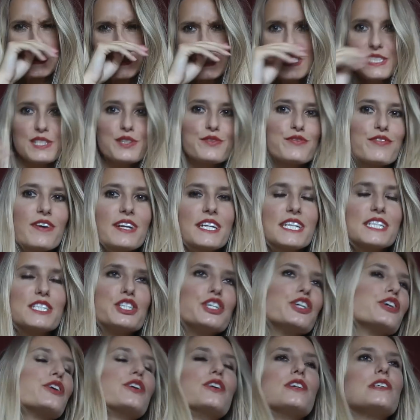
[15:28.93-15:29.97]
It's funny
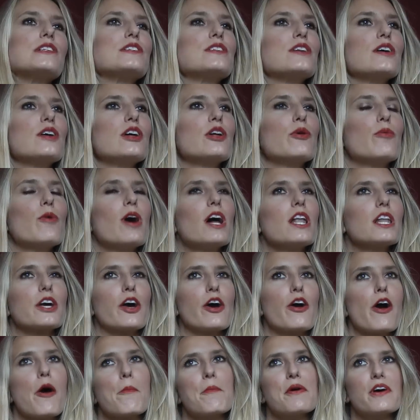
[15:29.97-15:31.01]
too, because a while ago
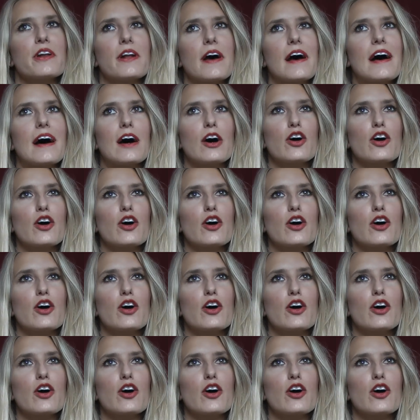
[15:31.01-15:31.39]
I put out